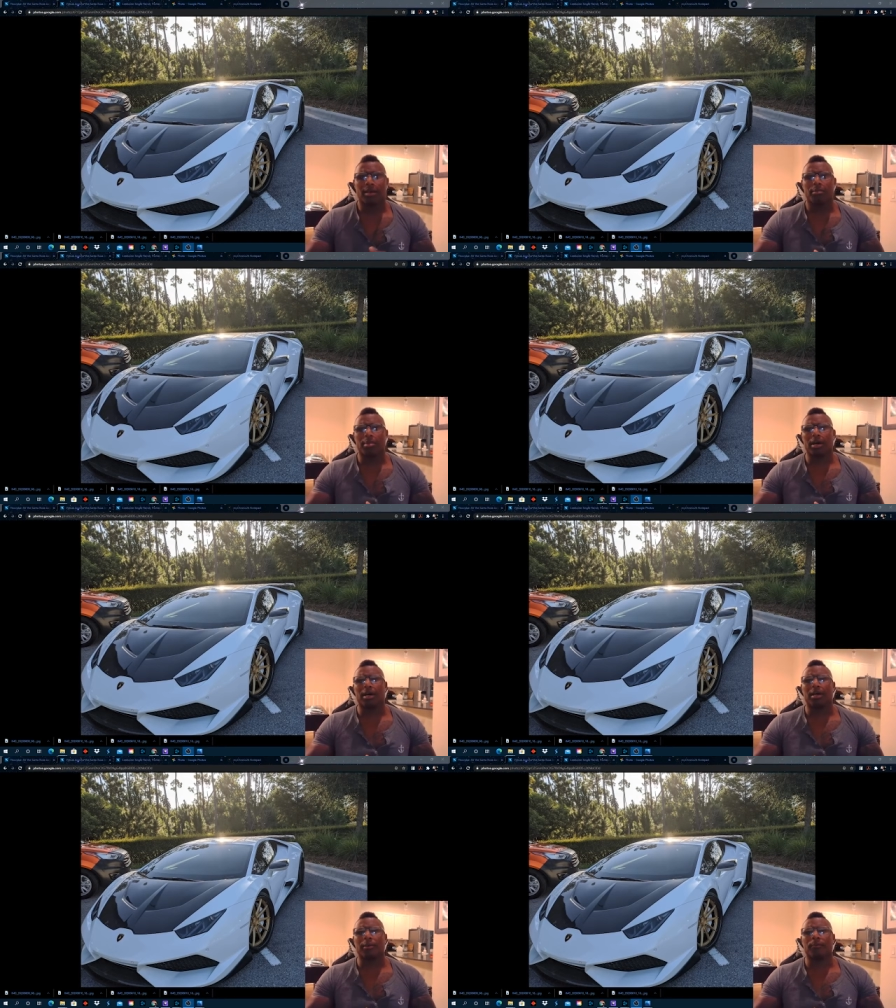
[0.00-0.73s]

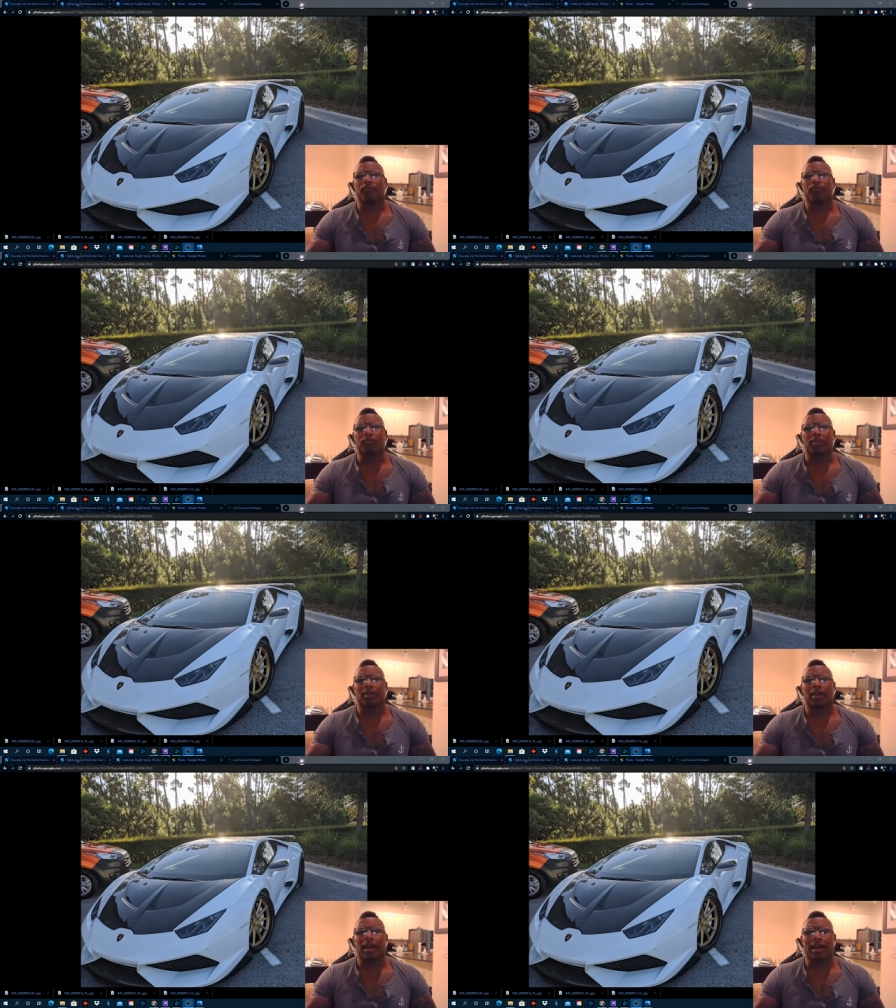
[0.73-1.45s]
but
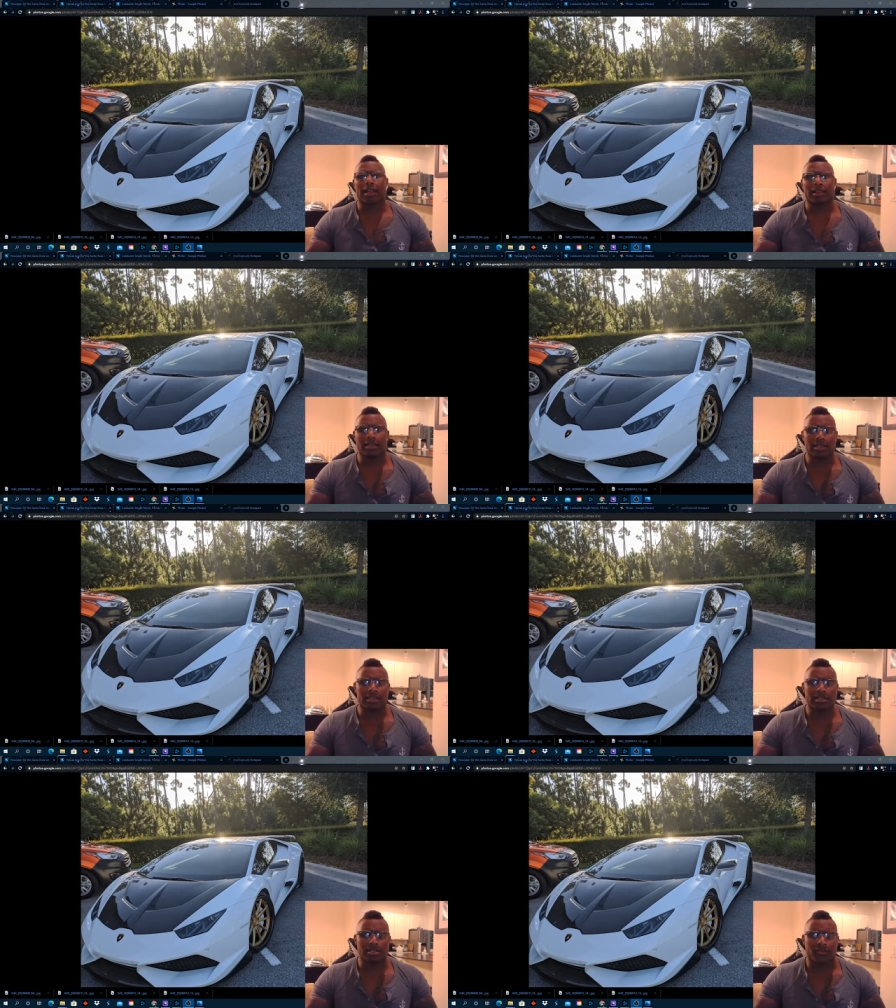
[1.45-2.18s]
at
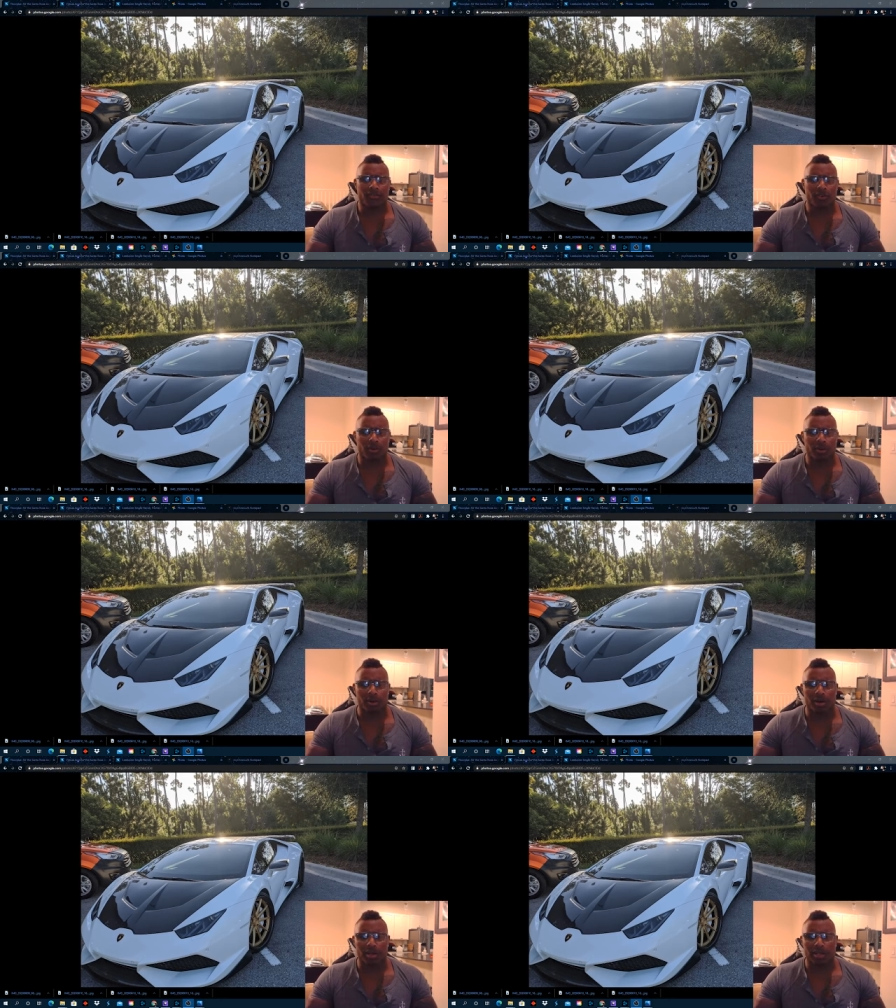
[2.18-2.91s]
least
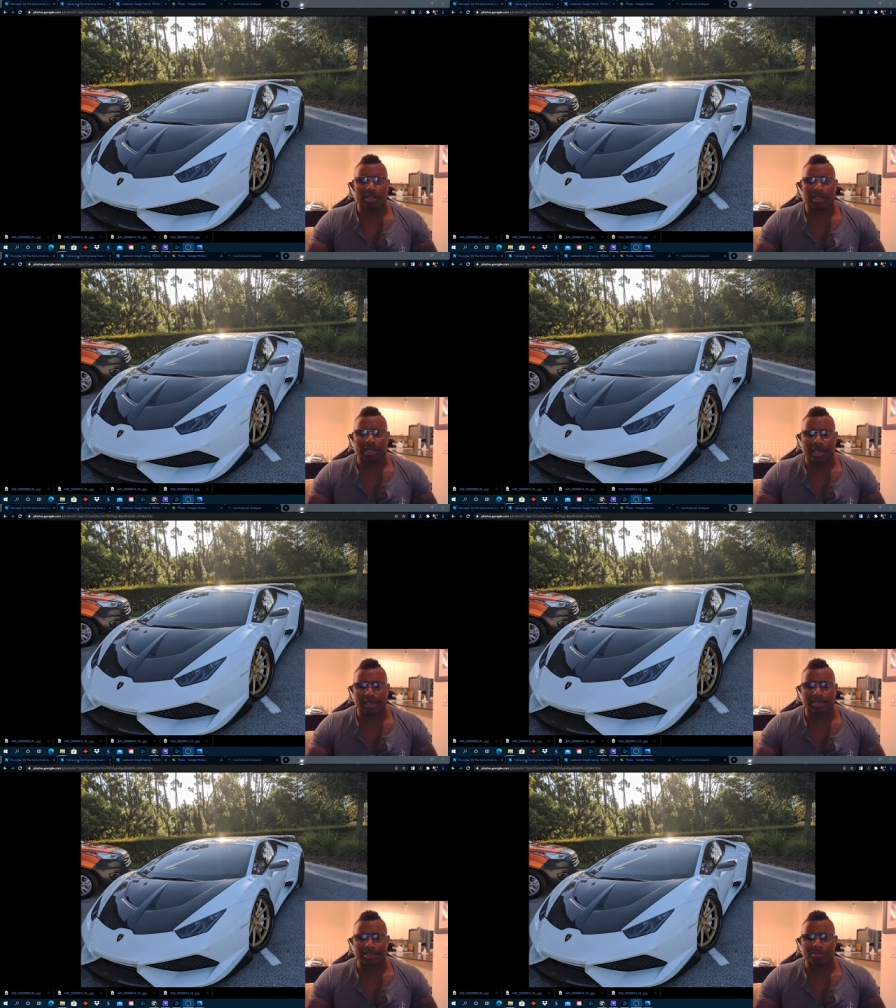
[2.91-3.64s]
for the
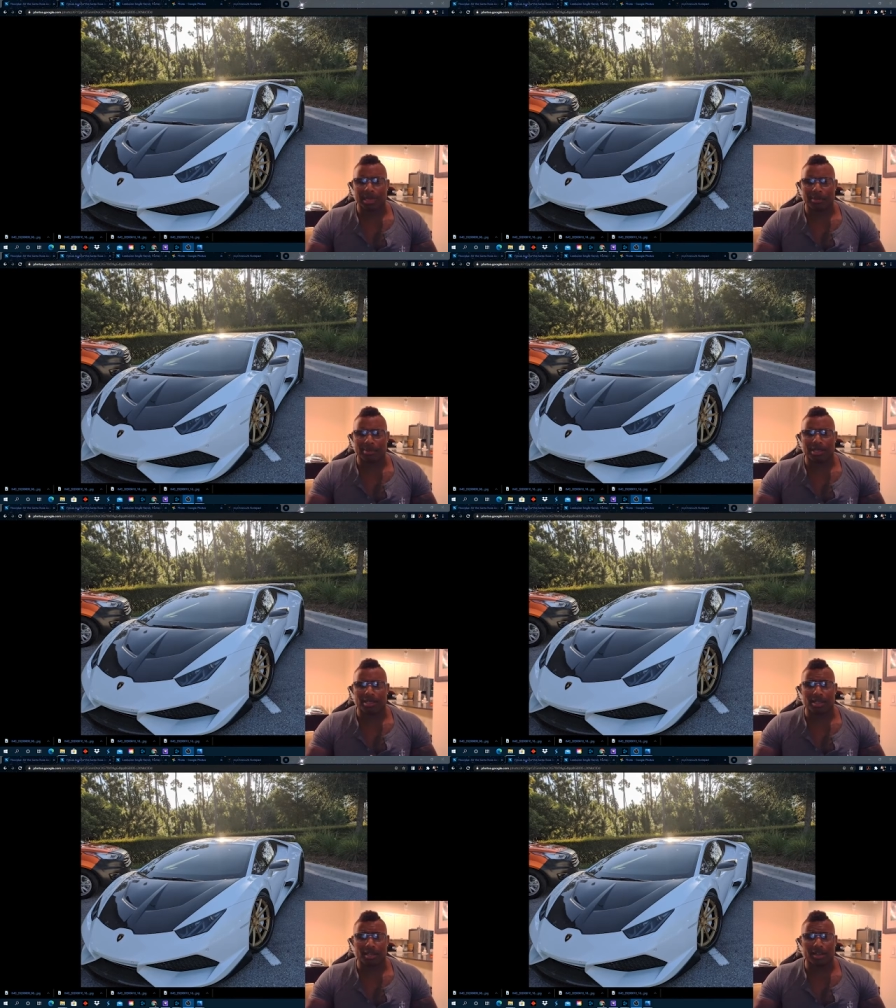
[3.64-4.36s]
next maybe
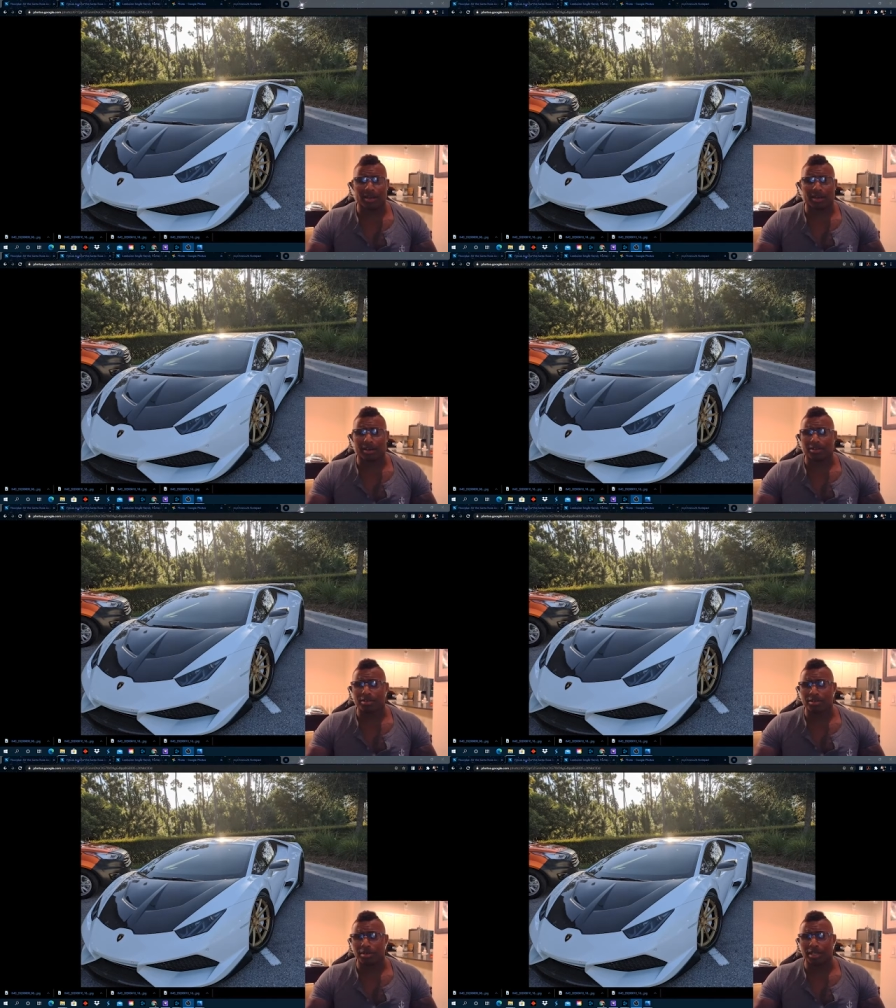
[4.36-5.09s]
year or
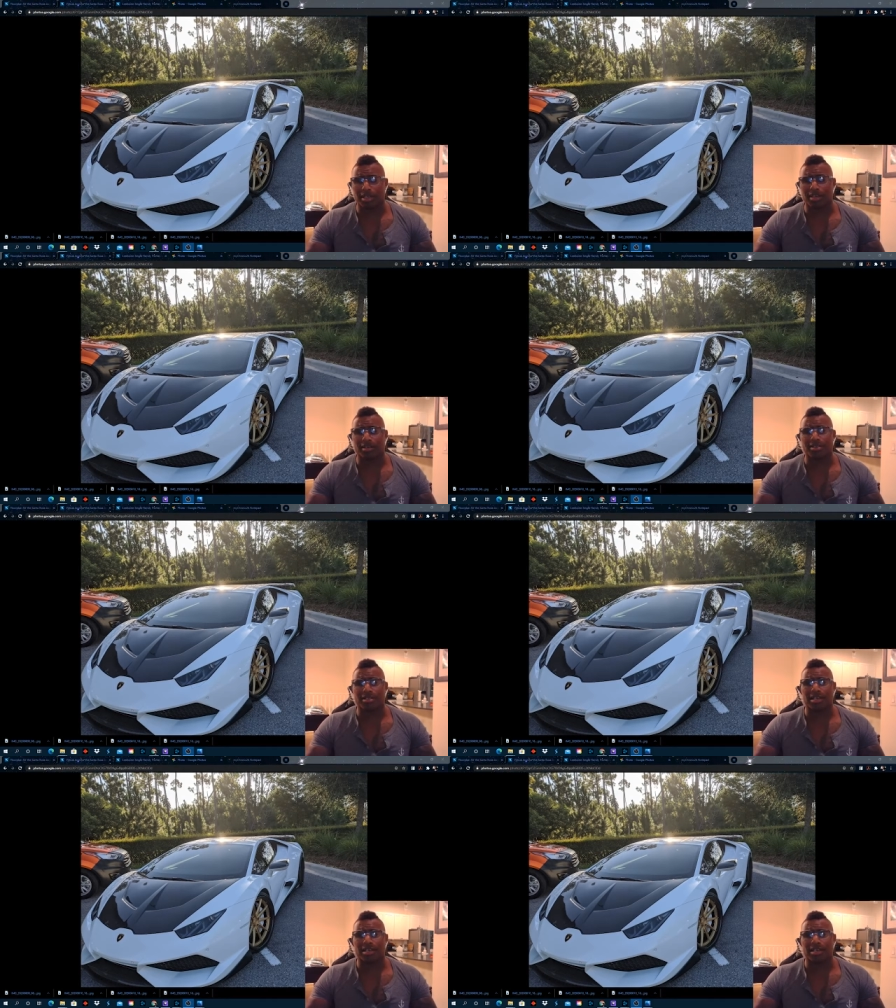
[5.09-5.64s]
two years,